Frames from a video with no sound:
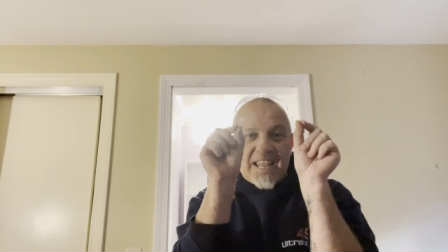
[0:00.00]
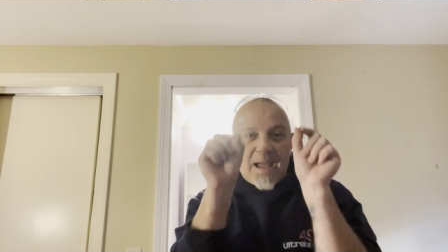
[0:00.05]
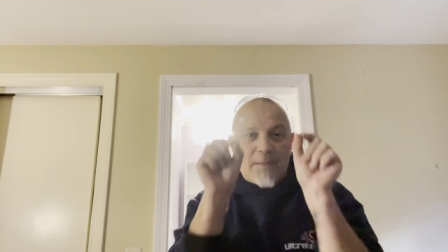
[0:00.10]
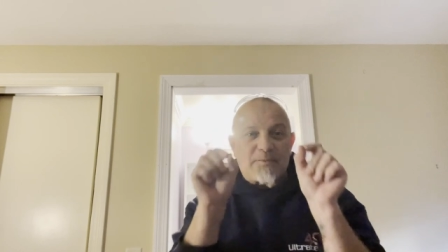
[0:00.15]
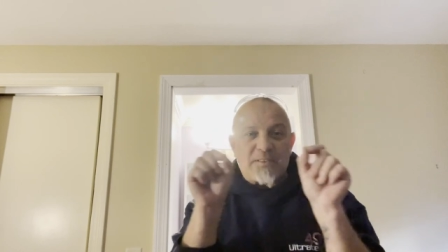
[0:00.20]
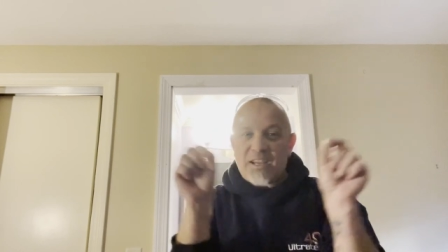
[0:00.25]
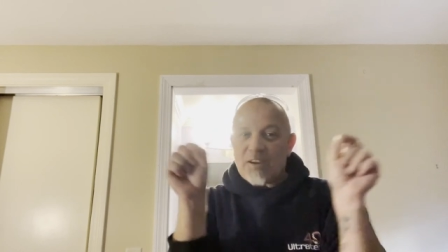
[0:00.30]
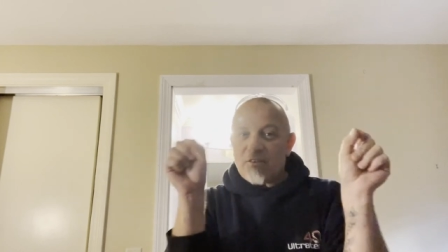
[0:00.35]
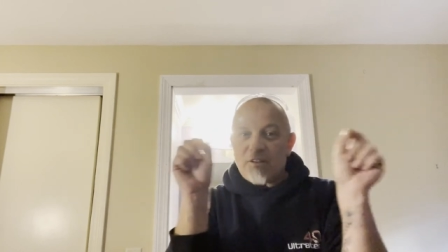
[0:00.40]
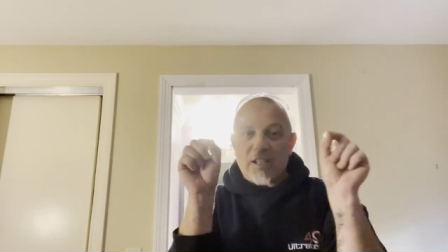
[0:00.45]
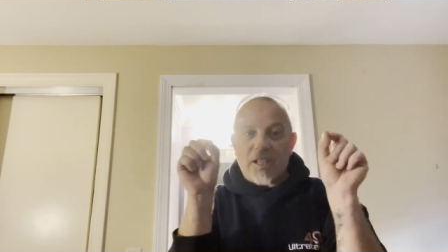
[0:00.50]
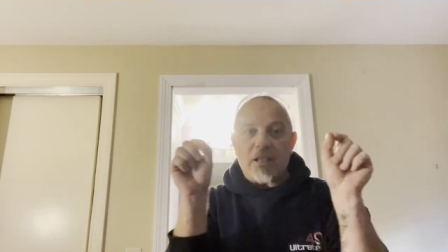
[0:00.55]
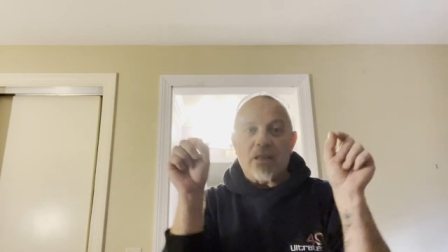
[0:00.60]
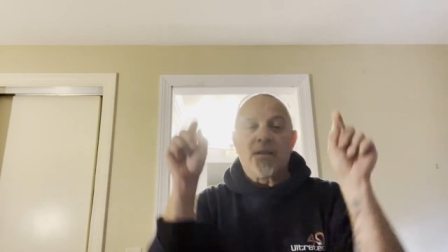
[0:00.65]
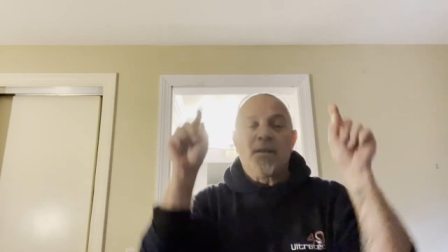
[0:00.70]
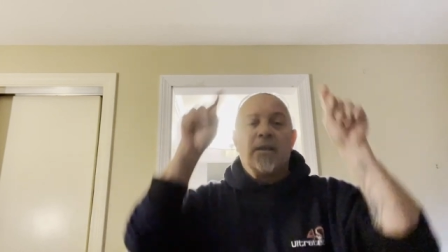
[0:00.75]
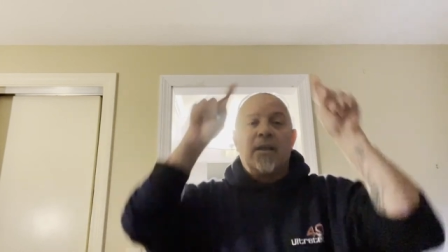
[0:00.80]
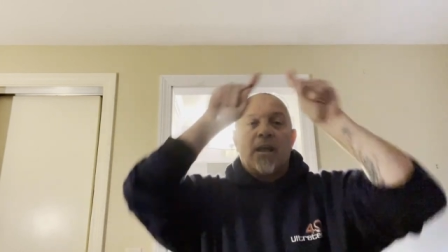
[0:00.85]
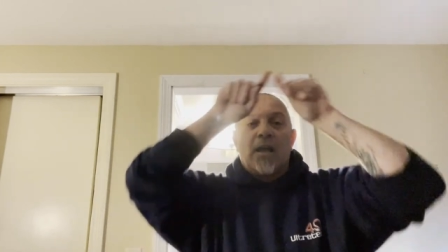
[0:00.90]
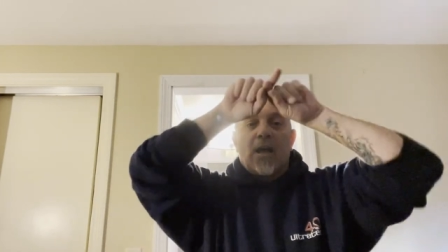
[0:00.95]
gaps here and there.
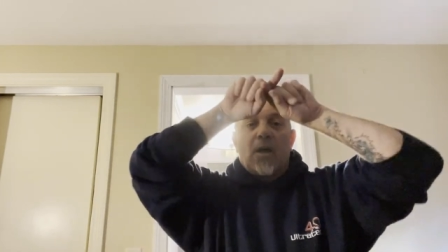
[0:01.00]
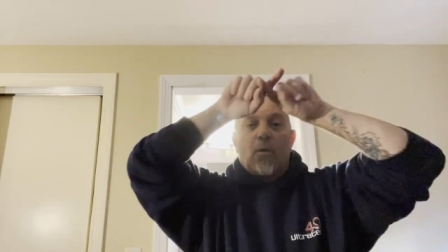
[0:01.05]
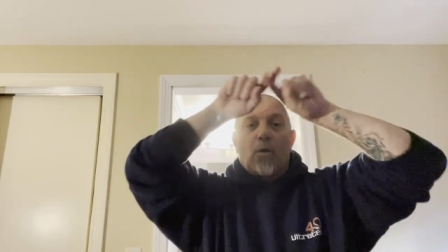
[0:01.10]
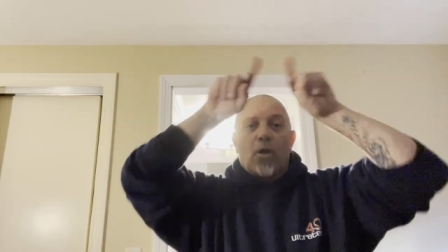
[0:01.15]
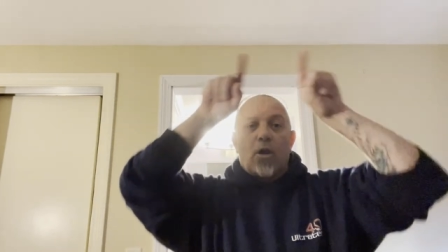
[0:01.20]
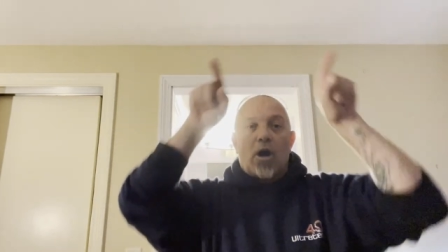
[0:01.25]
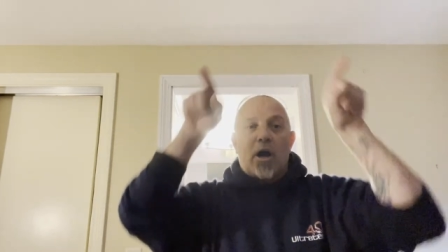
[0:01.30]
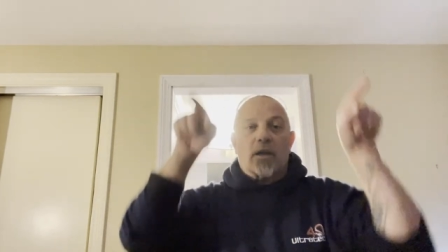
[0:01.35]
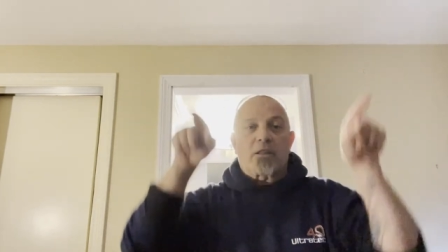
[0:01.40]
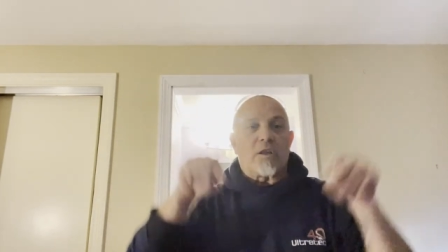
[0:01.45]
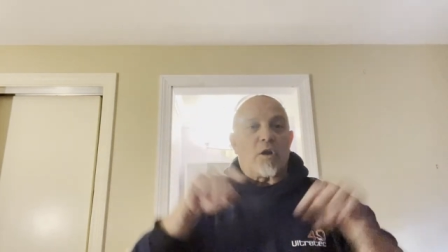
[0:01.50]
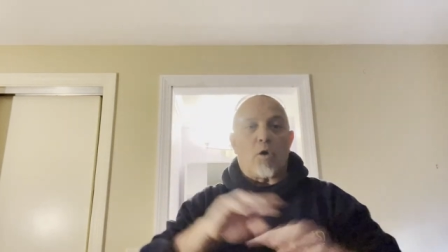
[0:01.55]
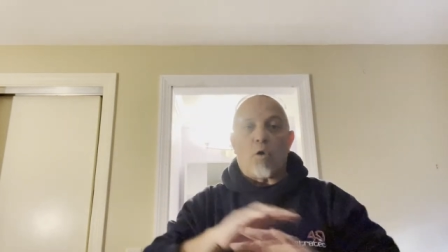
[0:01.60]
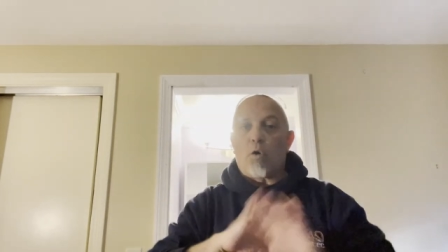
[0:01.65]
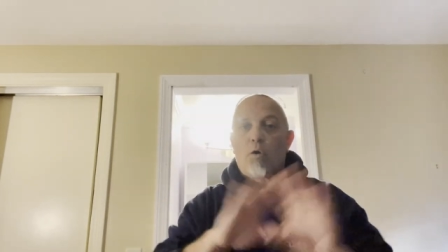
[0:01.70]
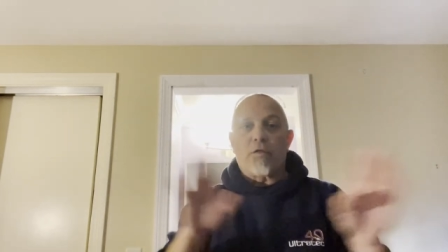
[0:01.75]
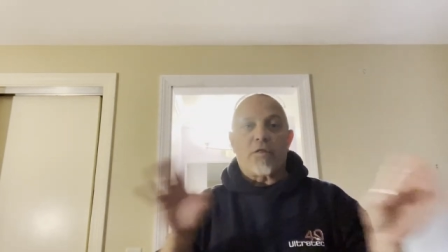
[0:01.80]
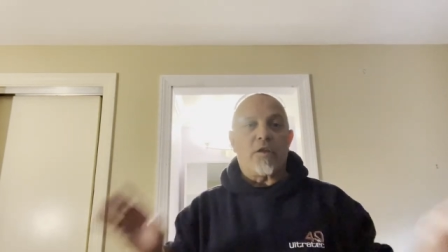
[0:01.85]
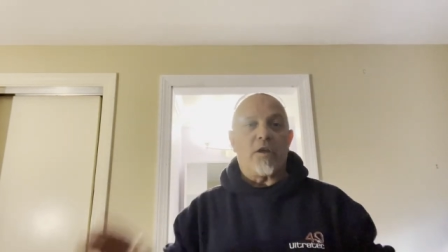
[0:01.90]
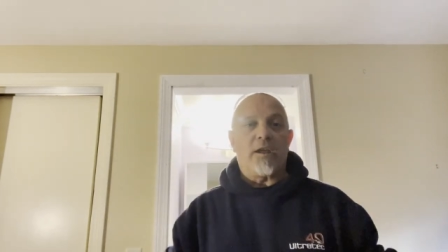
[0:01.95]
We'll caulk the
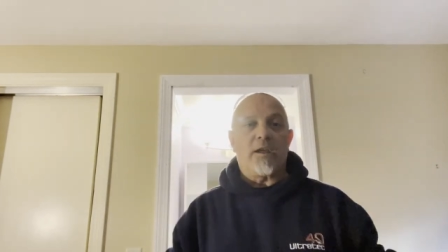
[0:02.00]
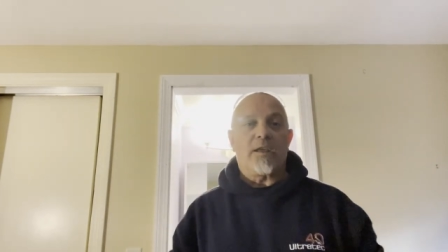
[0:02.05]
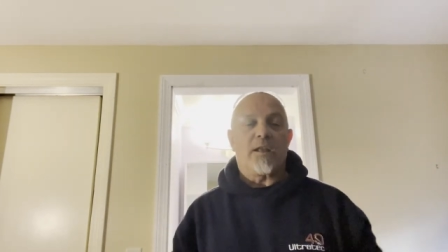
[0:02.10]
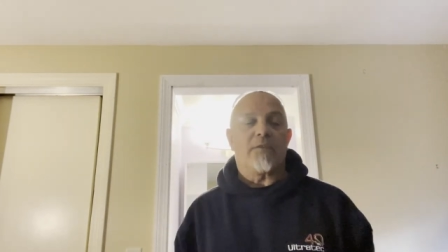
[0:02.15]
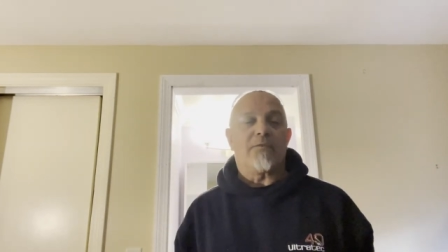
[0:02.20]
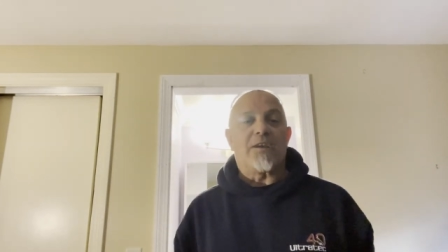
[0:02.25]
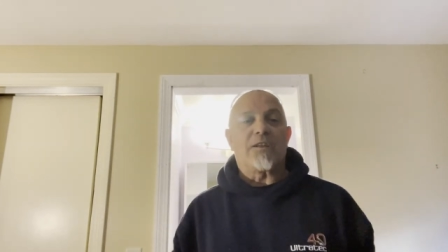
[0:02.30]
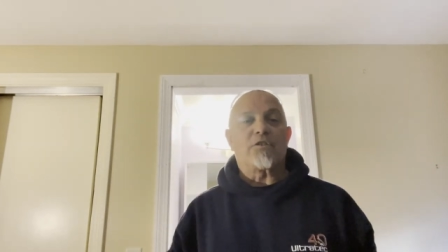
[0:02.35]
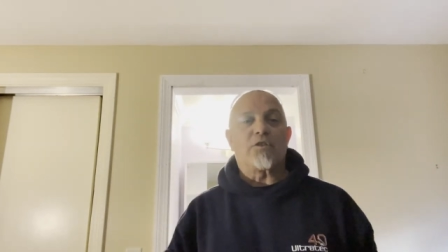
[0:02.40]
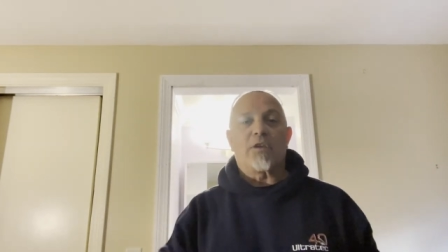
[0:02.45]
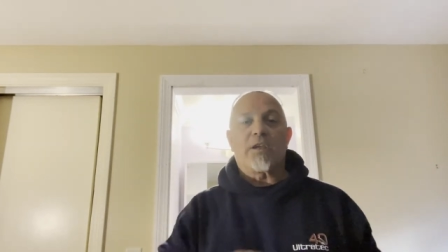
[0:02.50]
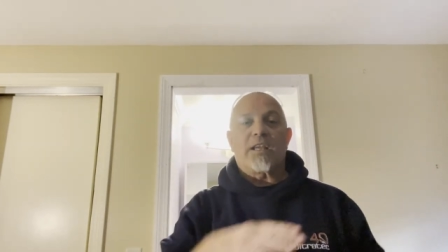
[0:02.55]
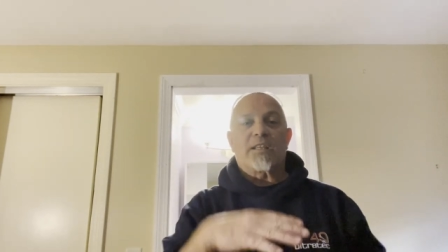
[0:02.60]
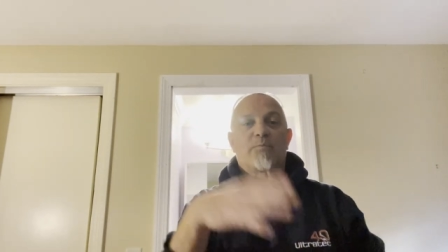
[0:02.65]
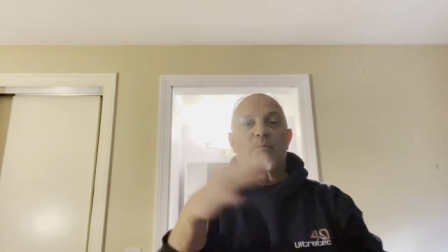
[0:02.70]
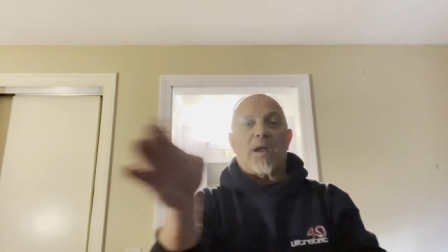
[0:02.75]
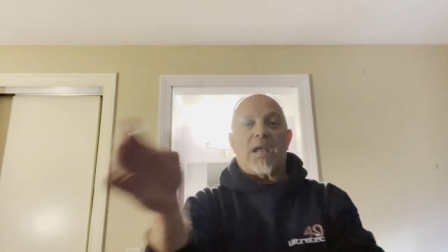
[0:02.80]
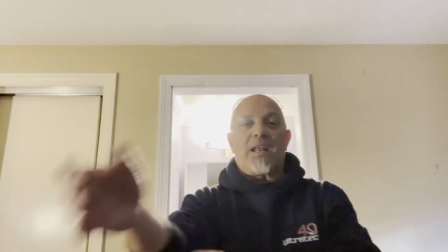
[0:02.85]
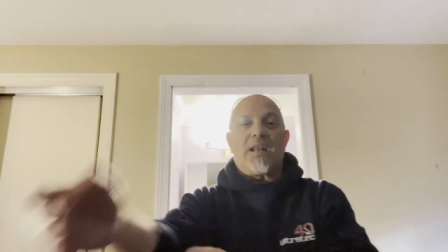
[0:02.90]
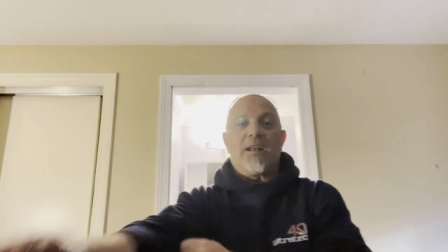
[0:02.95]
whole thing and eventually it
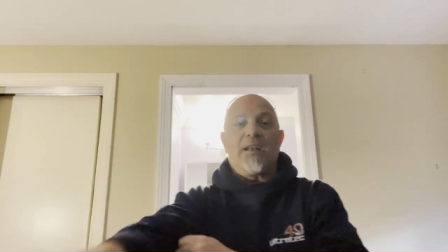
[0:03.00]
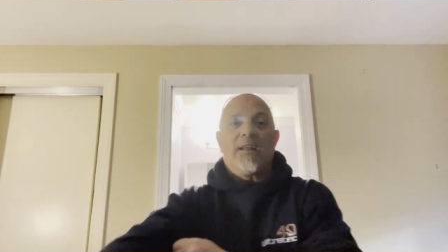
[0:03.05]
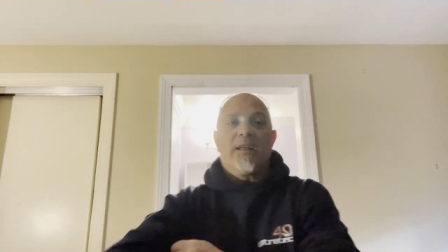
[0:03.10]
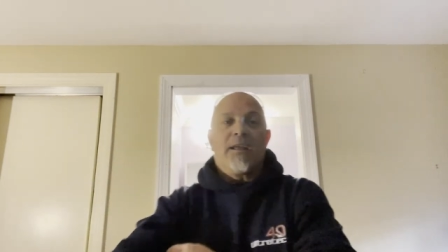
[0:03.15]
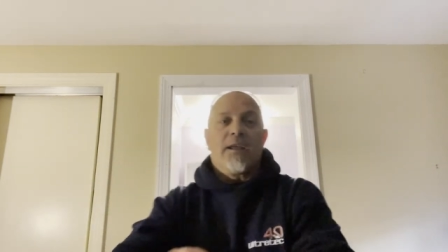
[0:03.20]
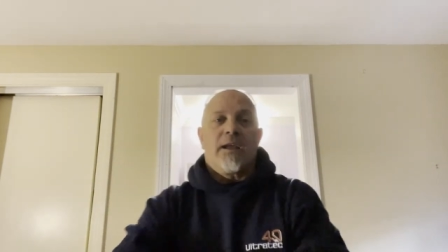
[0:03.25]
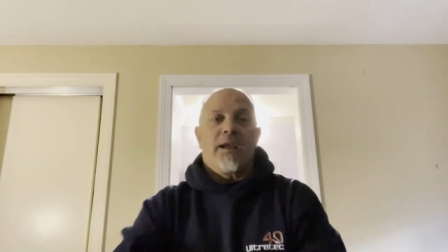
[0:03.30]
gets painted